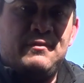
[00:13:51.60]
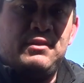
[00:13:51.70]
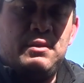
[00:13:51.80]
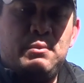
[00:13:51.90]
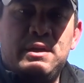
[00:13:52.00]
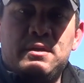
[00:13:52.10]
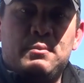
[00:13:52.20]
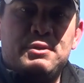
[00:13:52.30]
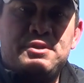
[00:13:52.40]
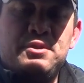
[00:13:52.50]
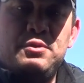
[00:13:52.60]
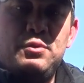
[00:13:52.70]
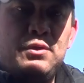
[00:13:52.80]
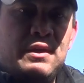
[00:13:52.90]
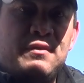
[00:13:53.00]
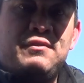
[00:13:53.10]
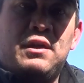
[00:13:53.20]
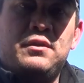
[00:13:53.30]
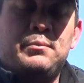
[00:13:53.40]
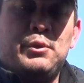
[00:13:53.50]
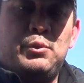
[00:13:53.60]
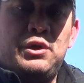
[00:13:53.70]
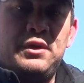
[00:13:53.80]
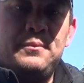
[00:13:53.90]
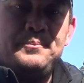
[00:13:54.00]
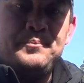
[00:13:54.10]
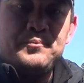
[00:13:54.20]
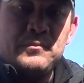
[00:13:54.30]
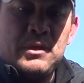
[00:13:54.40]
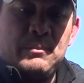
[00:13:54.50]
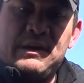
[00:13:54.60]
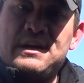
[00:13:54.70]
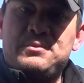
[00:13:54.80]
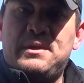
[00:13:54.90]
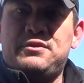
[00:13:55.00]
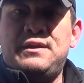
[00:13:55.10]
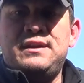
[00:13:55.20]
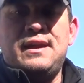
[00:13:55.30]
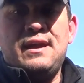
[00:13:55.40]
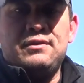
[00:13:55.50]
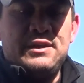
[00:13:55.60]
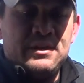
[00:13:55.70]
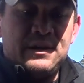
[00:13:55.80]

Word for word: definitely being number two, if not number one for you guys. We had a great day out here